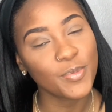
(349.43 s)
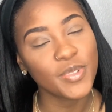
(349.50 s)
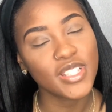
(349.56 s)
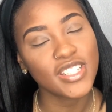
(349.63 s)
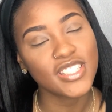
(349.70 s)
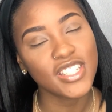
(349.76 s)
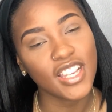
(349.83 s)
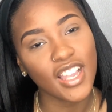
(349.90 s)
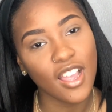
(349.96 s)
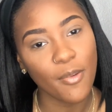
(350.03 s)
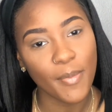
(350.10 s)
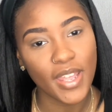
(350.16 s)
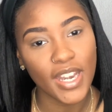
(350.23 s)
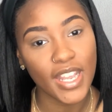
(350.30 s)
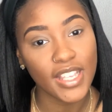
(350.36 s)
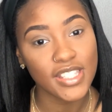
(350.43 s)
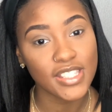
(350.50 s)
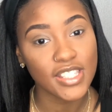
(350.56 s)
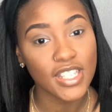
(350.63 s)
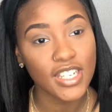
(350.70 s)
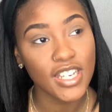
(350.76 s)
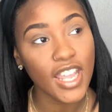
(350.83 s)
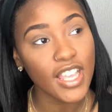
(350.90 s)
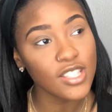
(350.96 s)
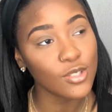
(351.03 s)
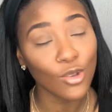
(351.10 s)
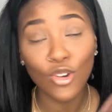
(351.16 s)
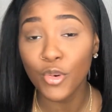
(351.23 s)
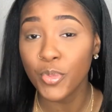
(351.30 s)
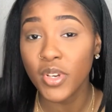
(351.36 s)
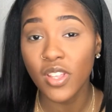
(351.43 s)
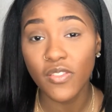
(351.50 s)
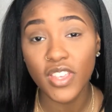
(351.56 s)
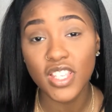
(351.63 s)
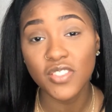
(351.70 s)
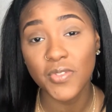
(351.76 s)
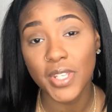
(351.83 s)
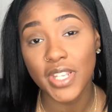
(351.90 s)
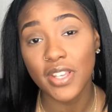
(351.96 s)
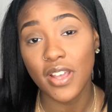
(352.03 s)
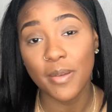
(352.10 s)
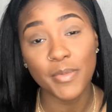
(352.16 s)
please check out my next or previous video.